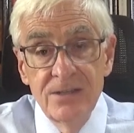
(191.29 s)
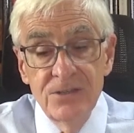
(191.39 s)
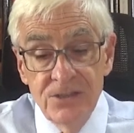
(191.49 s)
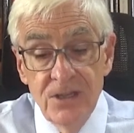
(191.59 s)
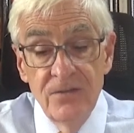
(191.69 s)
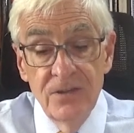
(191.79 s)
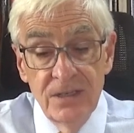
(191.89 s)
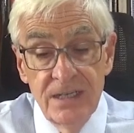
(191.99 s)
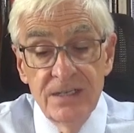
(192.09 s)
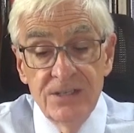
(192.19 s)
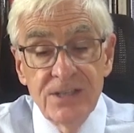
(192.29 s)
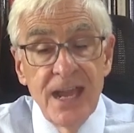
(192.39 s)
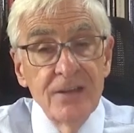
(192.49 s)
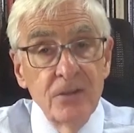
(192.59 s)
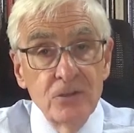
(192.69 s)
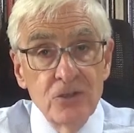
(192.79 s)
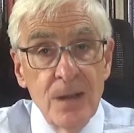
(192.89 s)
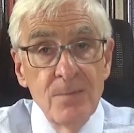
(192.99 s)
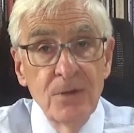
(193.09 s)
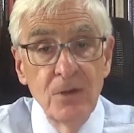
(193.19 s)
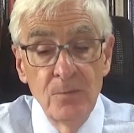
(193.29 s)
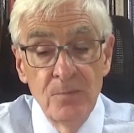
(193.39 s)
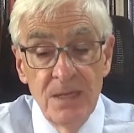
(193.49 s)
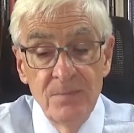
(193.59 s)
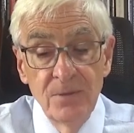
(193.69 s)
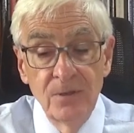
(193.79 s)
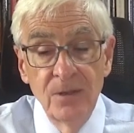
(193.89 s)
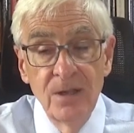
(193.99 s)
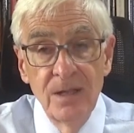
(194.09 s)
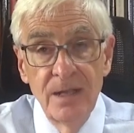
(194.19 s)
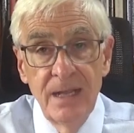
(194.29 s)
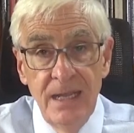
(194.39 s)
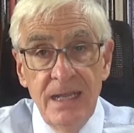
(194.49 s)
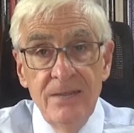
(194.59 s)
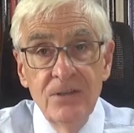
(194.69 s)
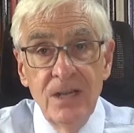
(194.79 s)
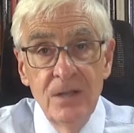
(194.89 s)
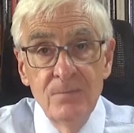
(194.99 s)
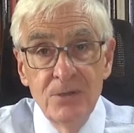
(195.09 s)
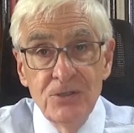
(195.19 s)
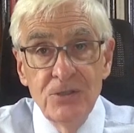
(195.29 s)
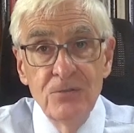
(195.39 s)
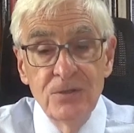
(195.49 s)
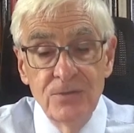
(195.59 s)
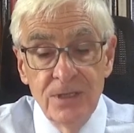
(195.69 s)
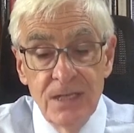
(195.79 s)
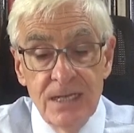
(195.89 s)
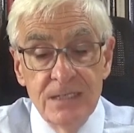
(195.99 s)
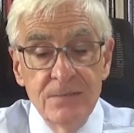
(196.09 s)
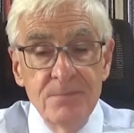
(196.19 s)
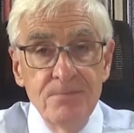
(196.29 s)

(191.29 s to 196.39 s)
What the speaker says: Servant leaders cannot trample on people, even in pursuit of the kingdom.